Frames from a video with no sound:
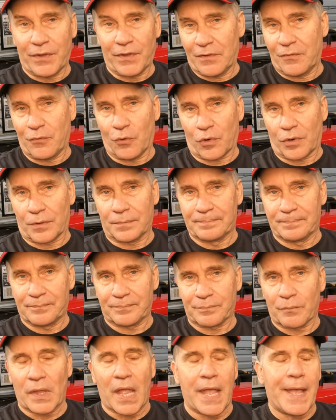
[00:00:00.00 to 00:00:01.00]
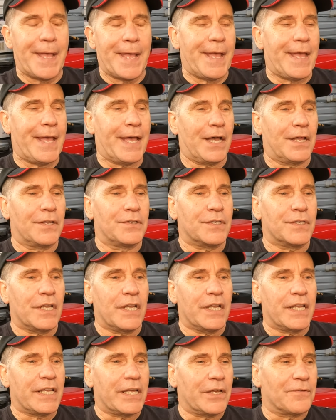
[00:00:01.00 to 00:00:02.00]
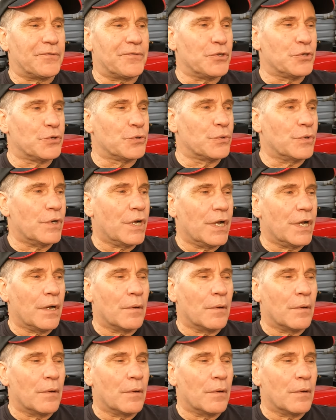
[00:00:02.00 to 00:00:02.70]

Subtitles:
V4. And if you